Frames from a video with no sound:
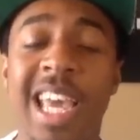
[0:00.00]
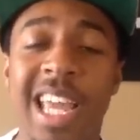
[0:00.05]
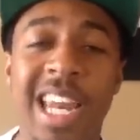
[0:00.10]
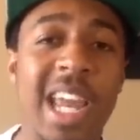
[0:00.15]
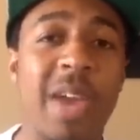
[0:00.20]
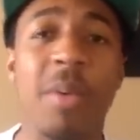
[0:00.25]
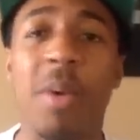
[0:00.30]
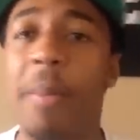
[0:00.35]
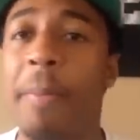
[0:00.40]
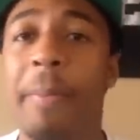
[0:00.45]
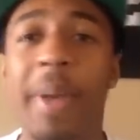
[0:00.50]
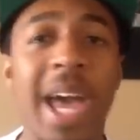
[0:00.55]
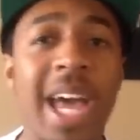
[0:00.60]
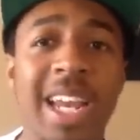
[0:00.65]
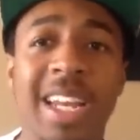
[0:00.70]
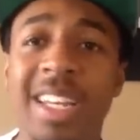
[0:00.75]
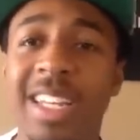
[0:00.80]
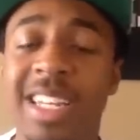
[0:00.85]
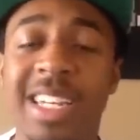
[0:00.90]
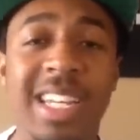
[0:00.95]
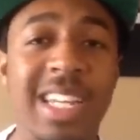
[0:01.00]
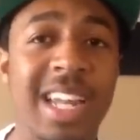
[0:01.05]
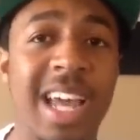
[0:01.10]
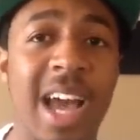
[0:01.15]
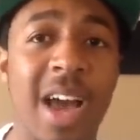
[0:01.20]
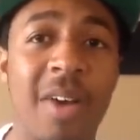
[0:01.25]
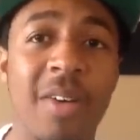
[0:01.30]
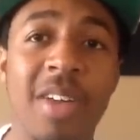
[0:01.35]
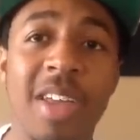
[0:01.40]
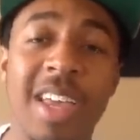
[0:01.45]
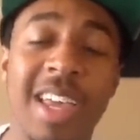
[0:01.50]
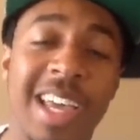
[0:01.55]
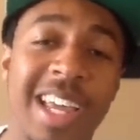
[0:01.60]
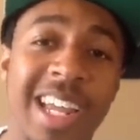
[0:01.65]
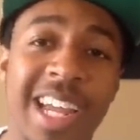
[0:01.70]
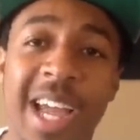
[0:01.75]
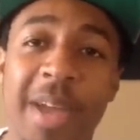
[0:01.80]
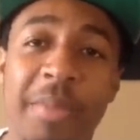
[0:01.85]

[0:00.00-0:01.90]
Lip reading: and they were battling it out, and